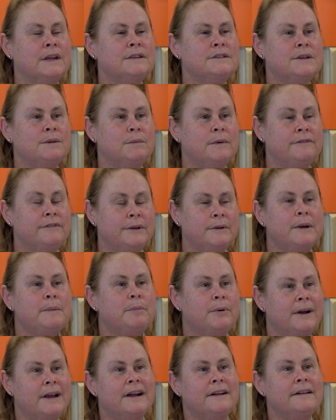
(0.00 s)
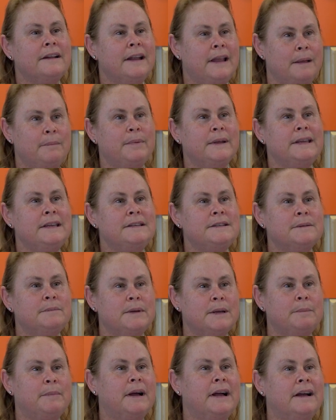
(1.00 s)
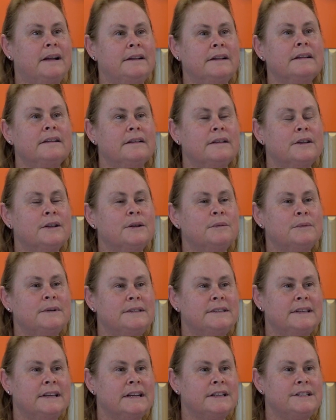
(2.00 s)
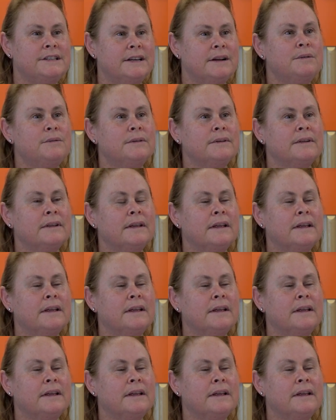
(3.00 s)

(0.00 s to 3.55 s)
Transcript: So we're very proud and happy to be a partner with DHL.